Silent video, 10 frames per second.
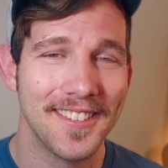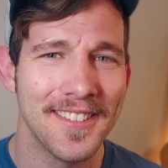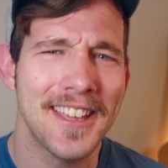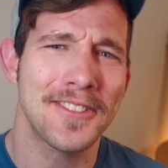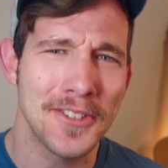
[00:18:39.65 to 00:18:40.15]

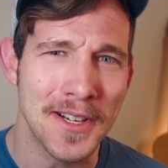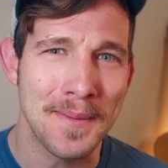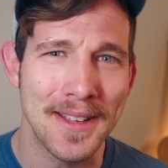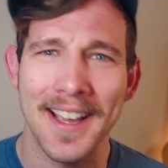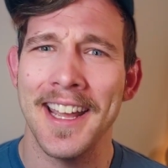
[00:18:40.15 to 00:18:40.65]
Thanks for joining
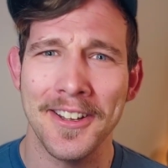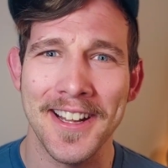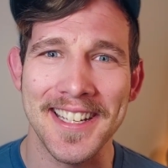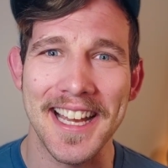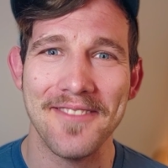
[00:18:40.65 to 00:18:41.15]
me. I had a great
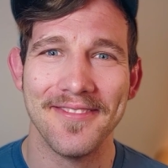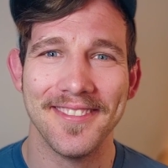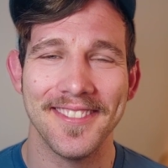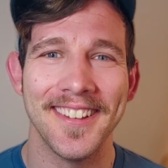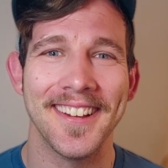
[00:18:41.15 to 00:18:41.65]
time.
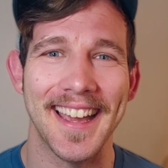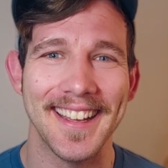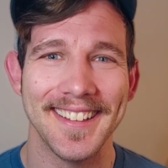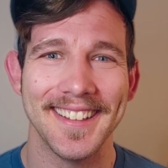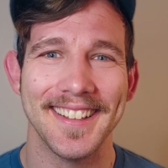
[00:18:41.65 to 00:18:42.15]
Okay,
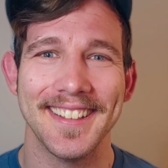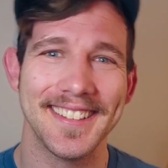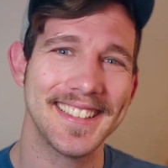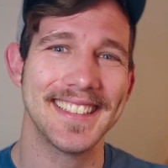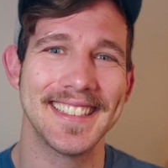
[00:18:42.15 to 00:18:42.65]

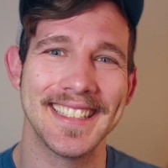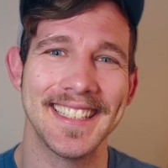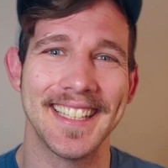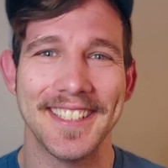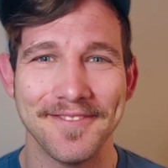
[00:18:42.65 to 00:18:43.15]
see you
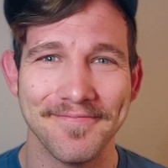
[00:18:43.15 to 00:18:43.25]
later.